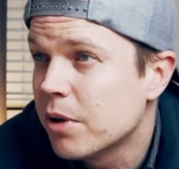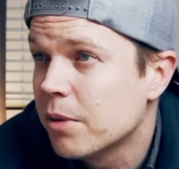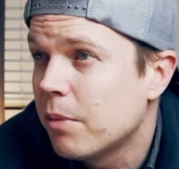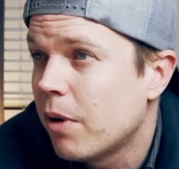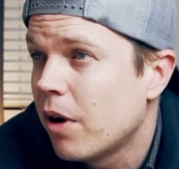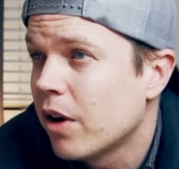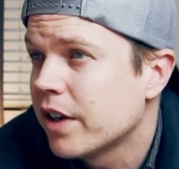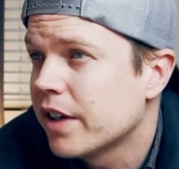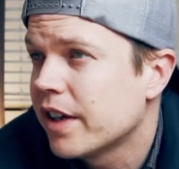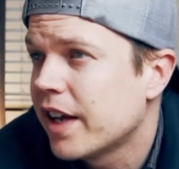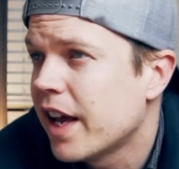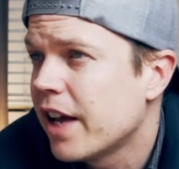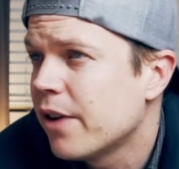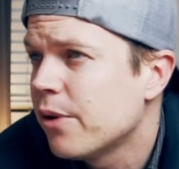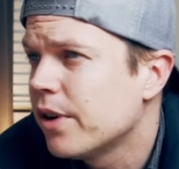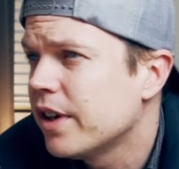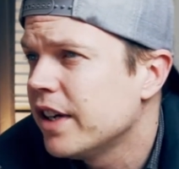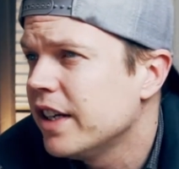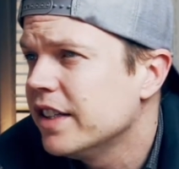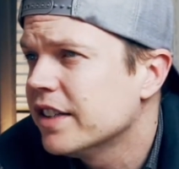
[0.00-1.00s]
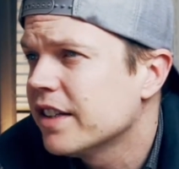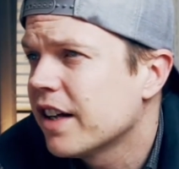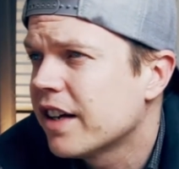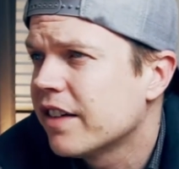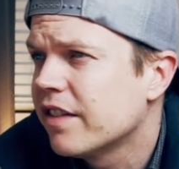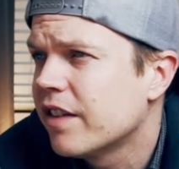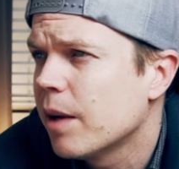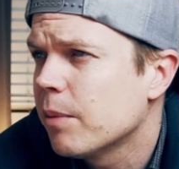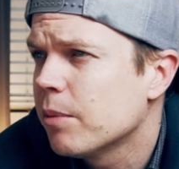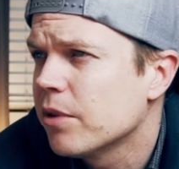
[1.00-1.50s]
Pocket can, or at least I can
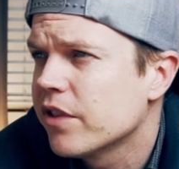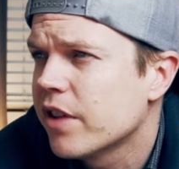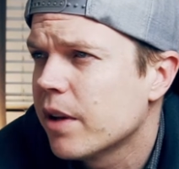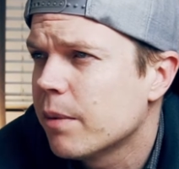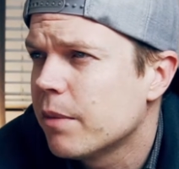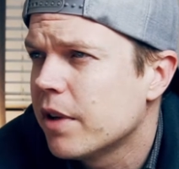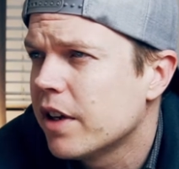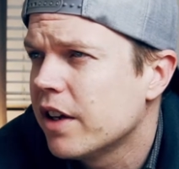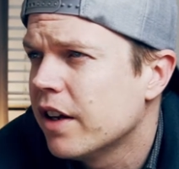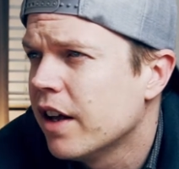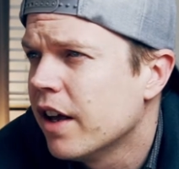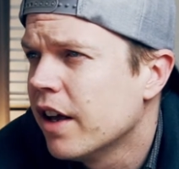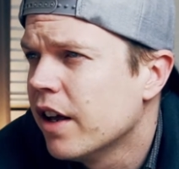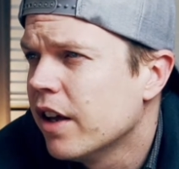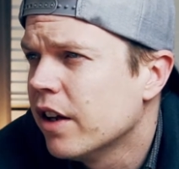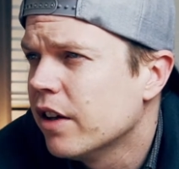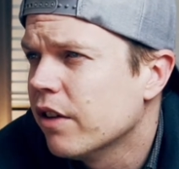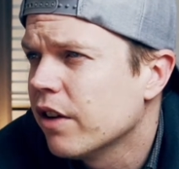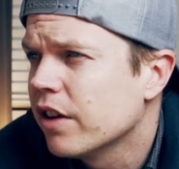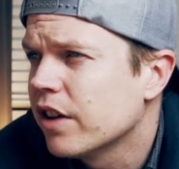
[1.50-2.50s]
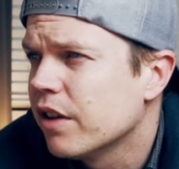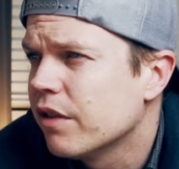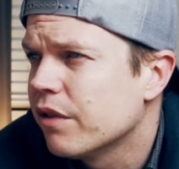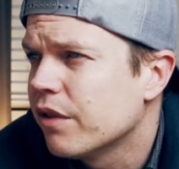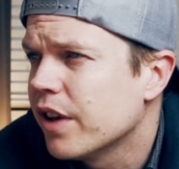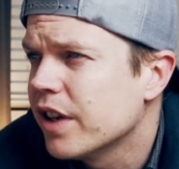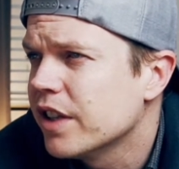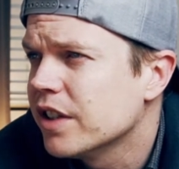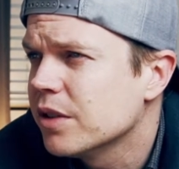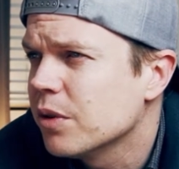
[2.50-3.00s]
tap on something, not the
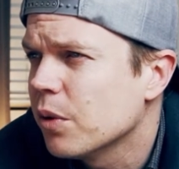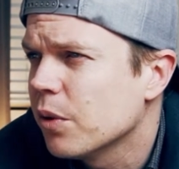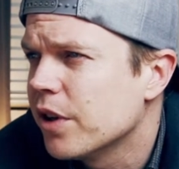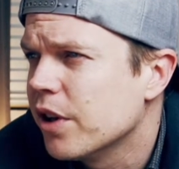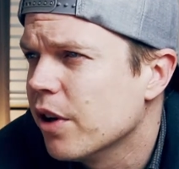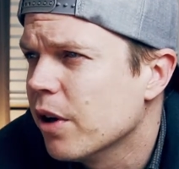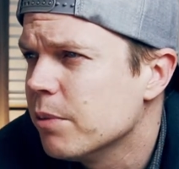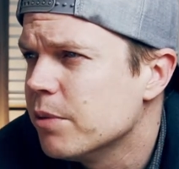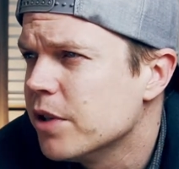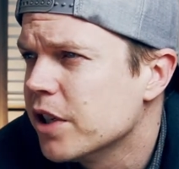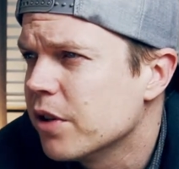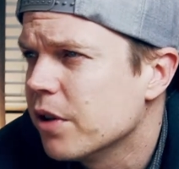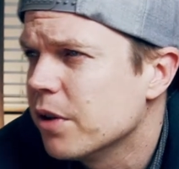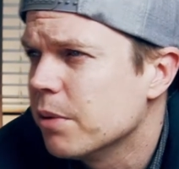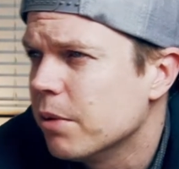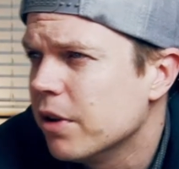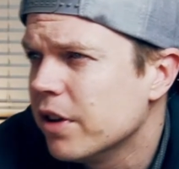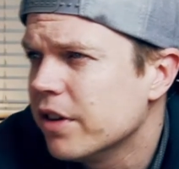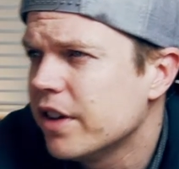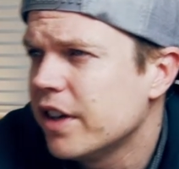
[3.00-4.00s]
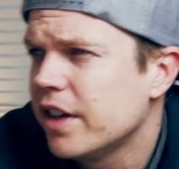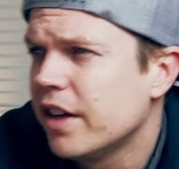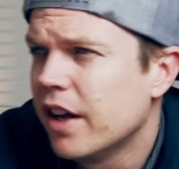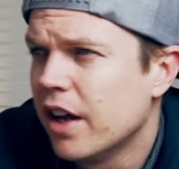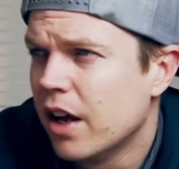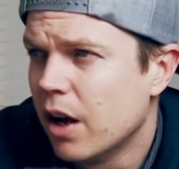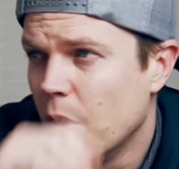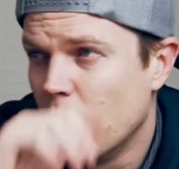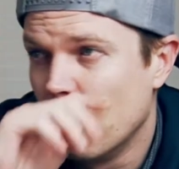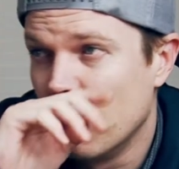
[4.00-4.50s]
face or the object or the building.
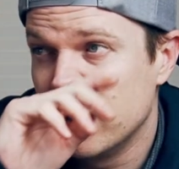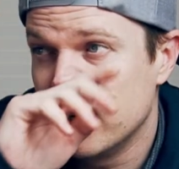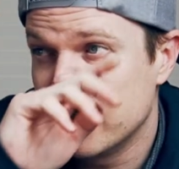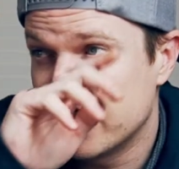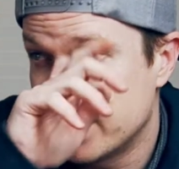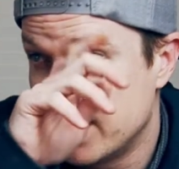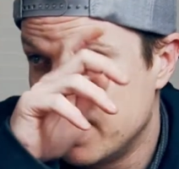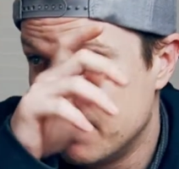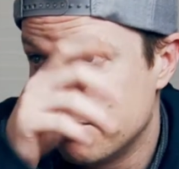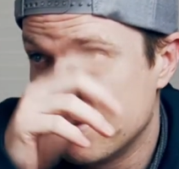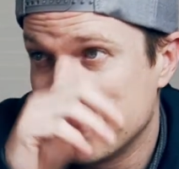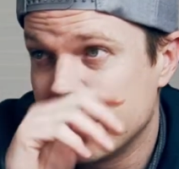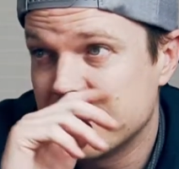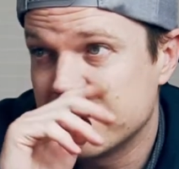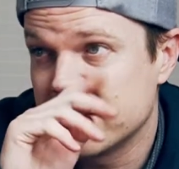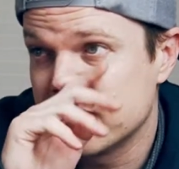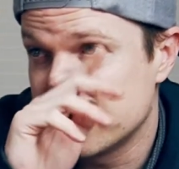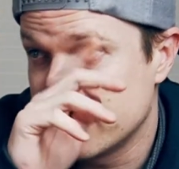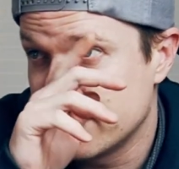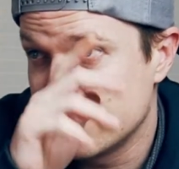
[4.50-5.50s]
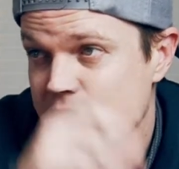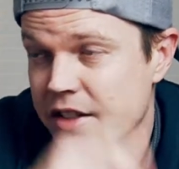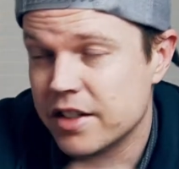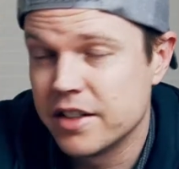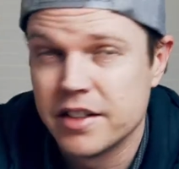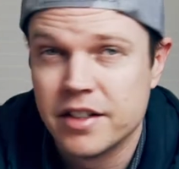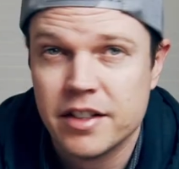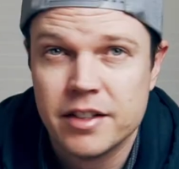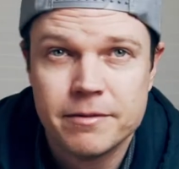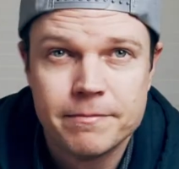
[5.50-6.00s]
Will it keep that
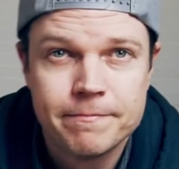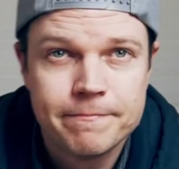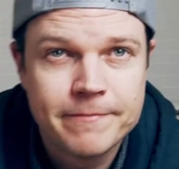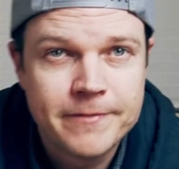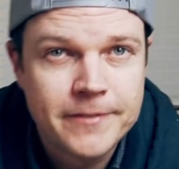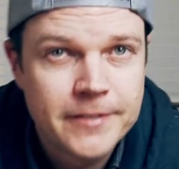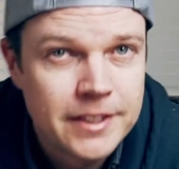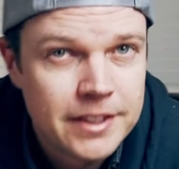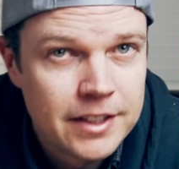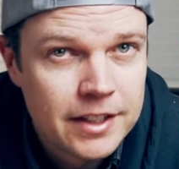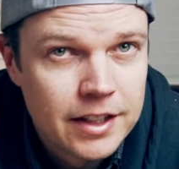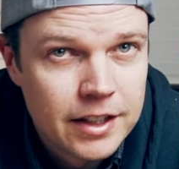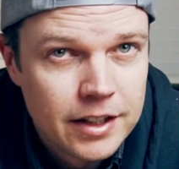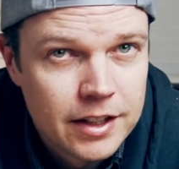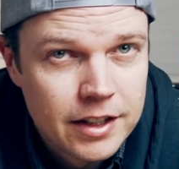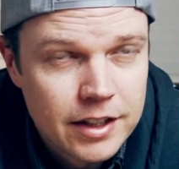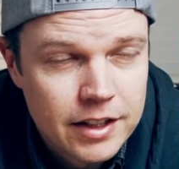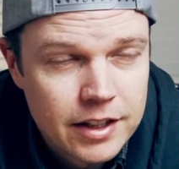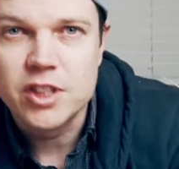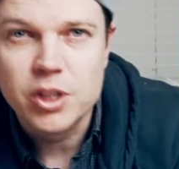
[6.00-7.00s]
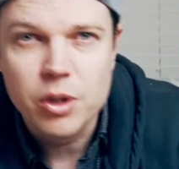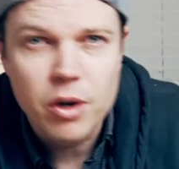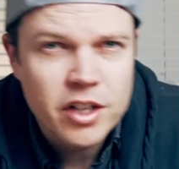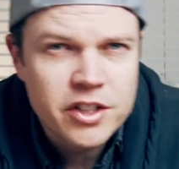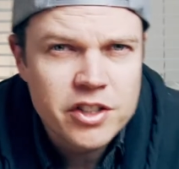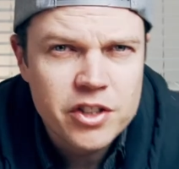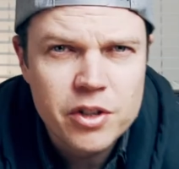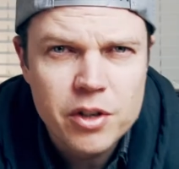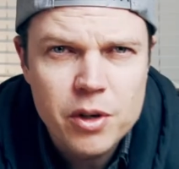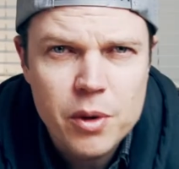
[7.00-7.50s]
centered? To
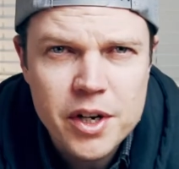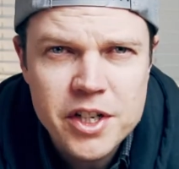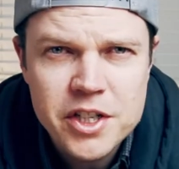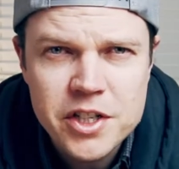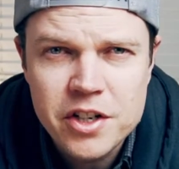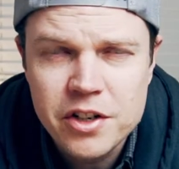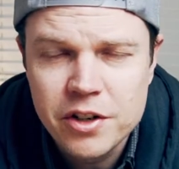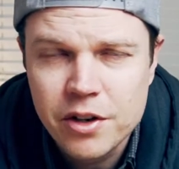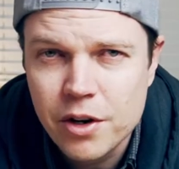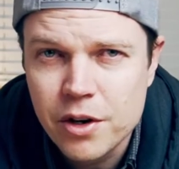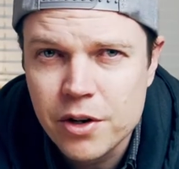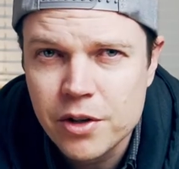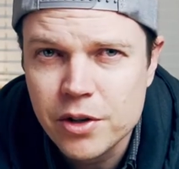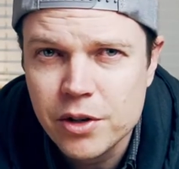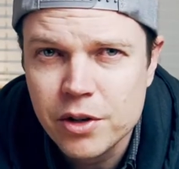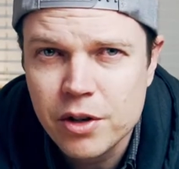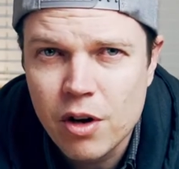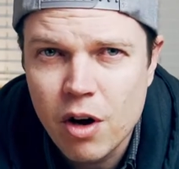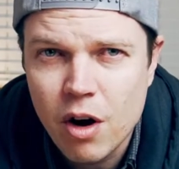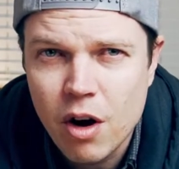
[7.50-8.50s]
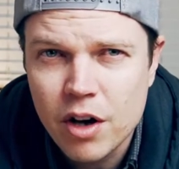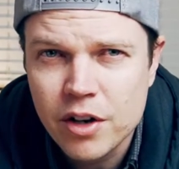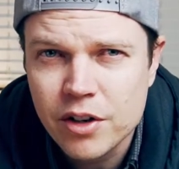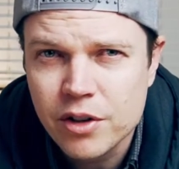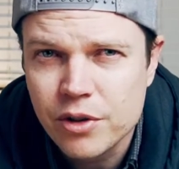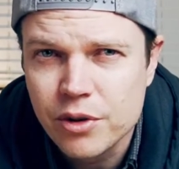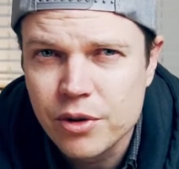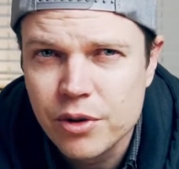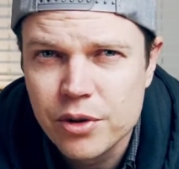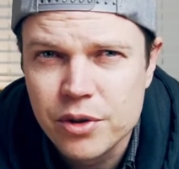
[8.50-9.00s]
answer your question, no, you can't
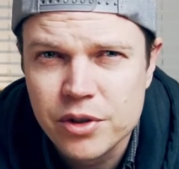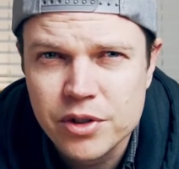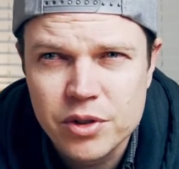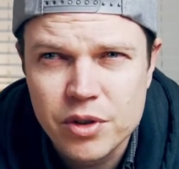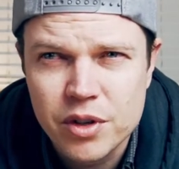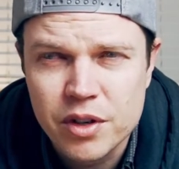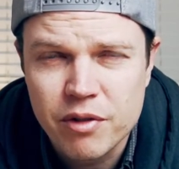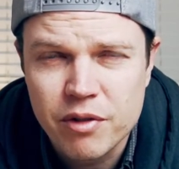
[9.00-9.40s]
do sort of